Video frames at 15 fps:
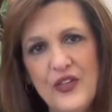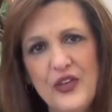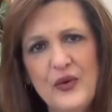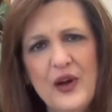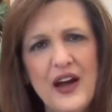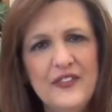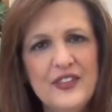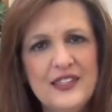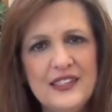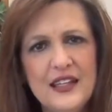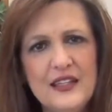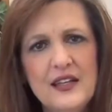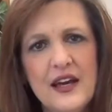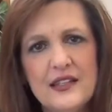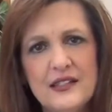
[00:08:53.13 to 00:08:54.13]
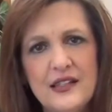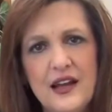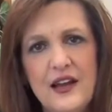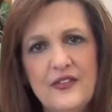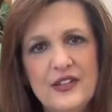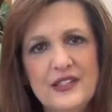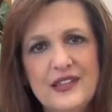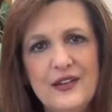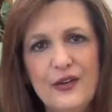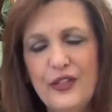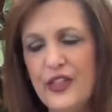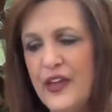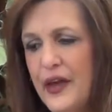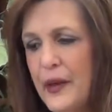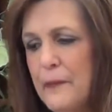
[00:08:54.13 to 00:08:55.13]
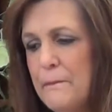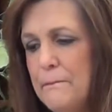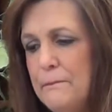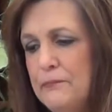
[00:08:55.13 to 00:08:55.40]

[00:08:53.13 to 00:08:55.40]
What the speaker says: that you have to say yes to every single thing.